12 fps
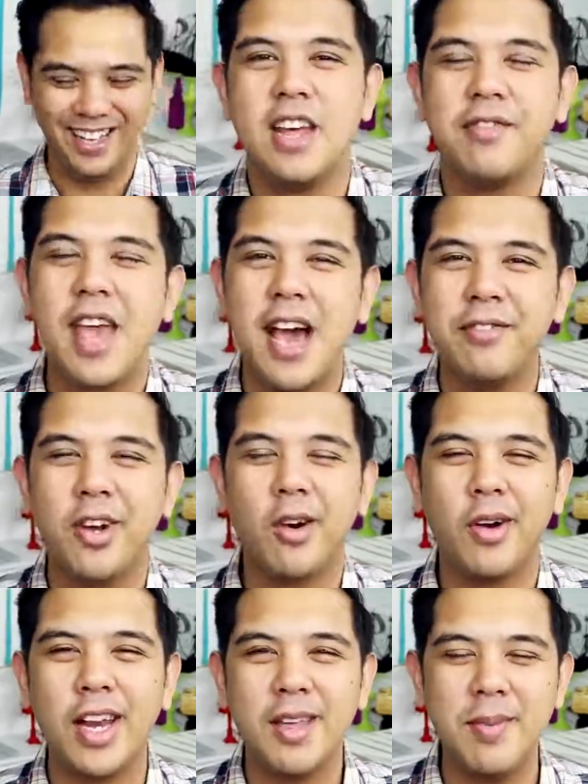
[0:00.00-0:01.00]
If you haven't
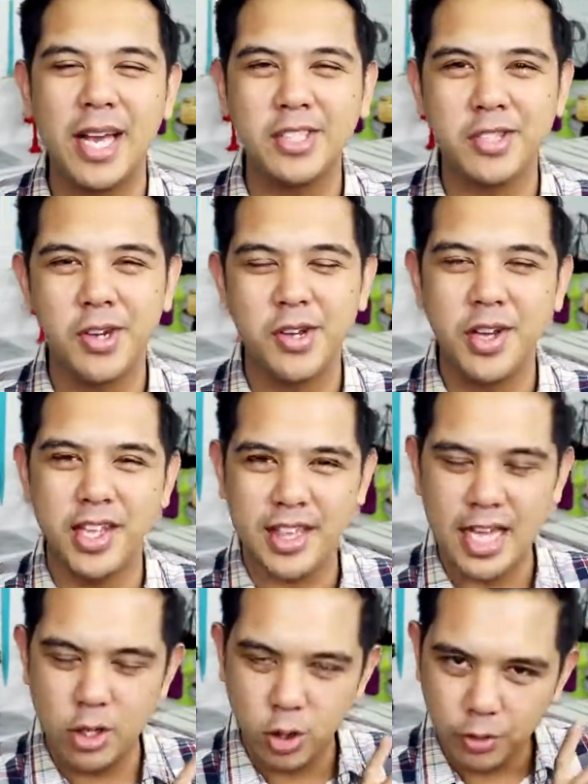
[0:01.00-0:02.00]
already, make sure you hit
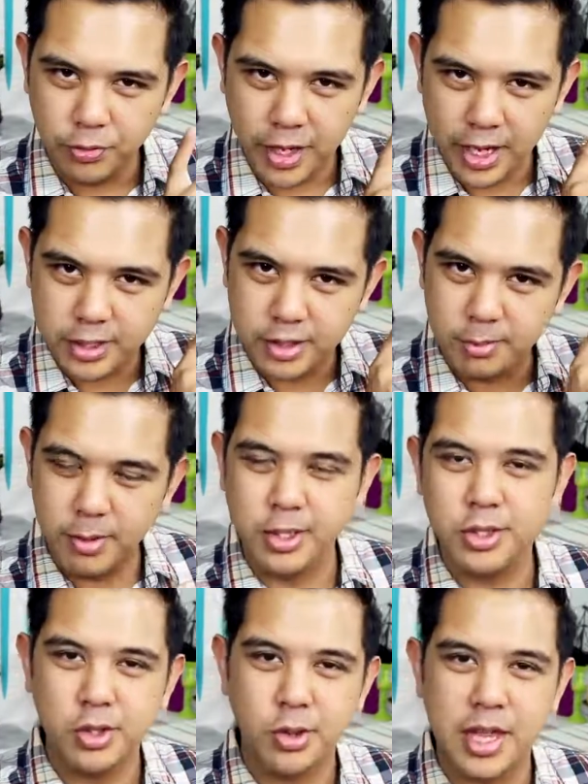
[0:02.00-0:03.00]
that notification
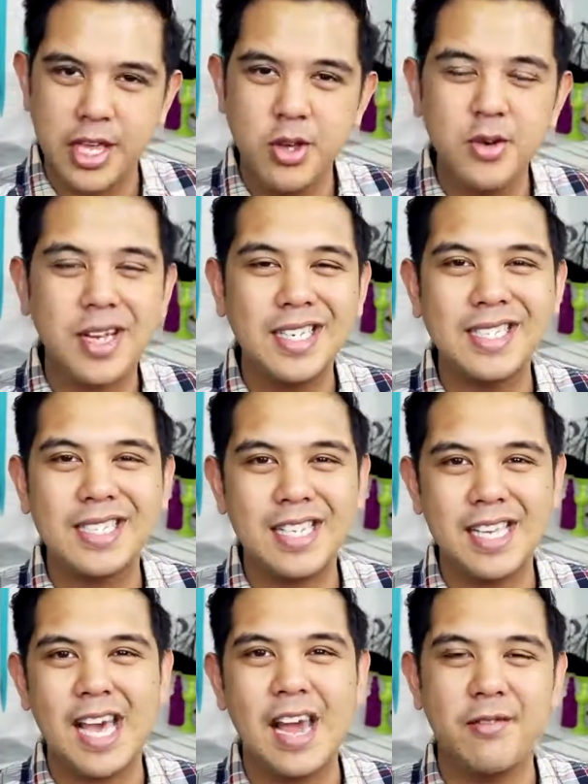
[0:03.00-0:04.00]
button so that you can
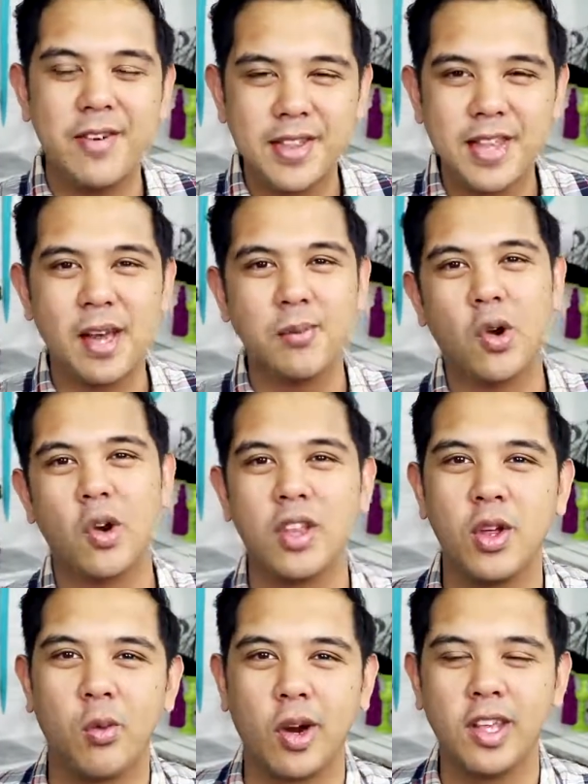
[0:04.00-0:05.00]
see everything I'm
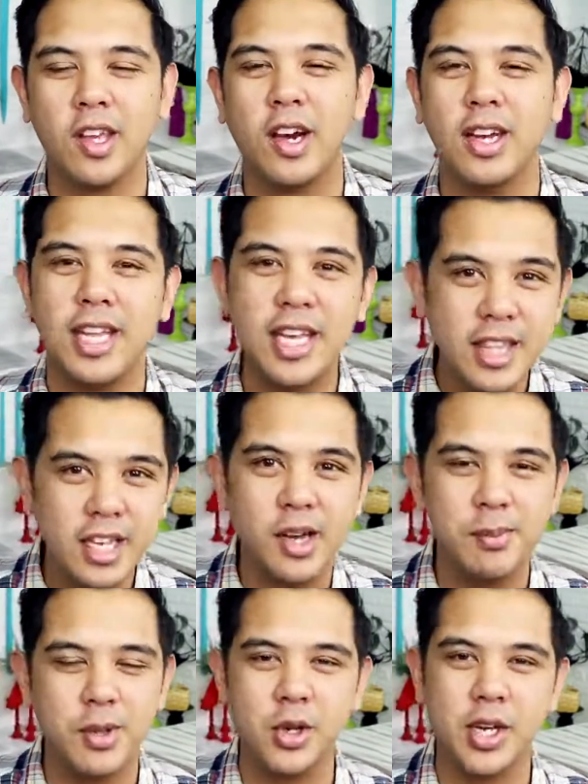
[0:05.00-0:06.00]
currently working on in the
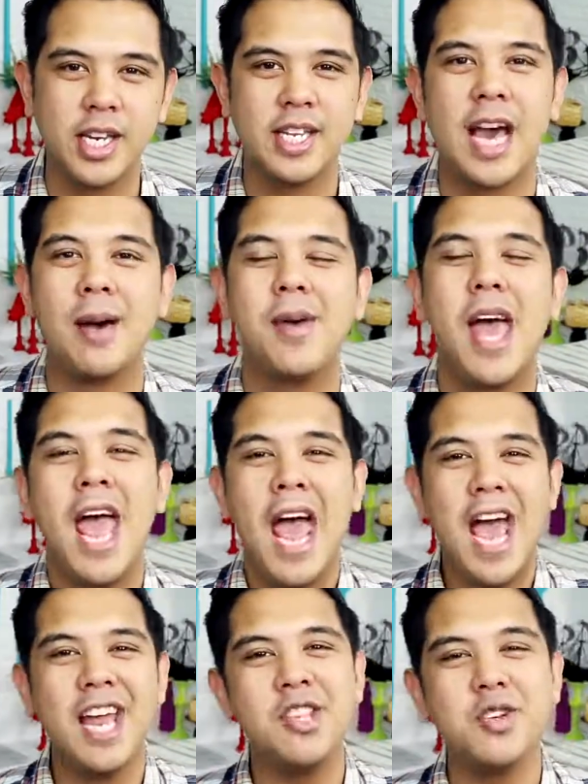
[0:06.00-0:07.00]
community tab,
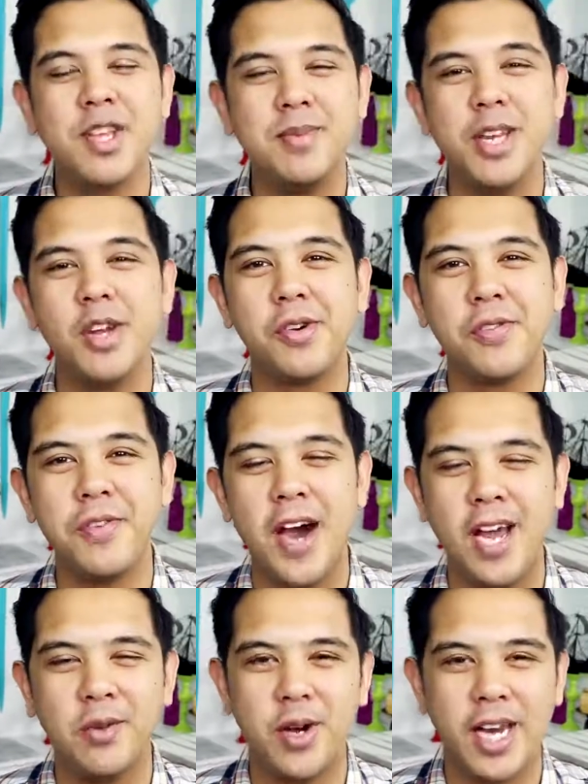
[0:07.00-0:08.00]
and you can be
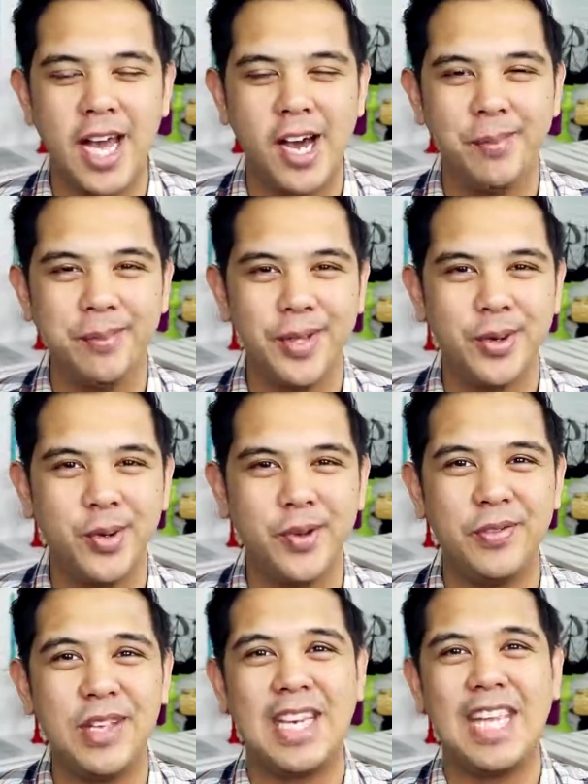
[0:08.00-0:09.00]
notified when I upload a
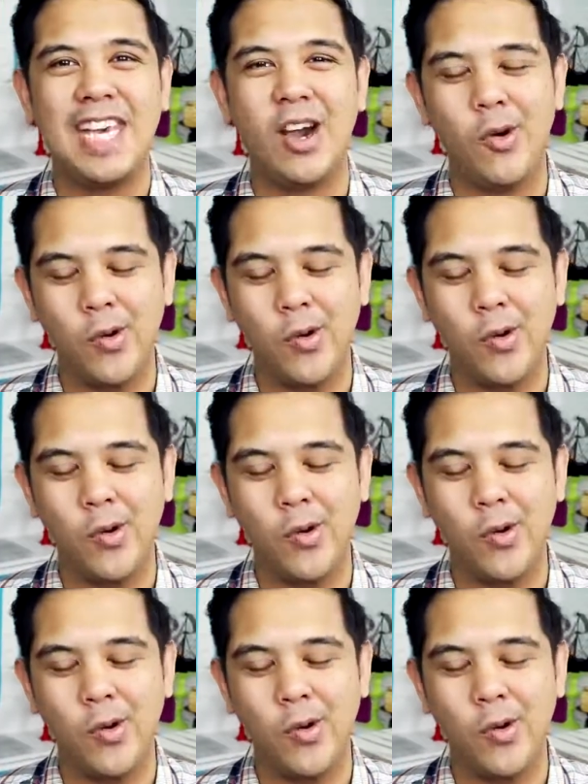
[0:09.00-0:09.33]
video.